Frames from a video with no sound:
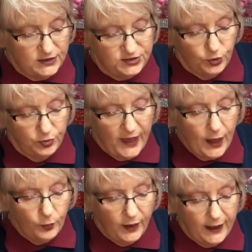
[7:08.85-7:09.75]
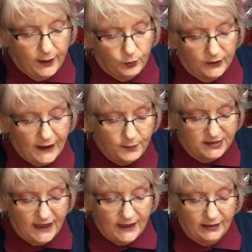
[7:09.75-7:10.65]
So that way, when I'm
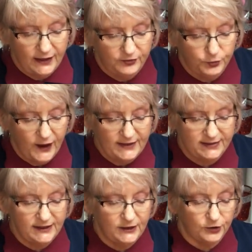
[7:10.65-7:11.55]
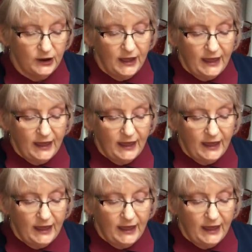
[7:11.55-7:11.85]
saying left, right, center,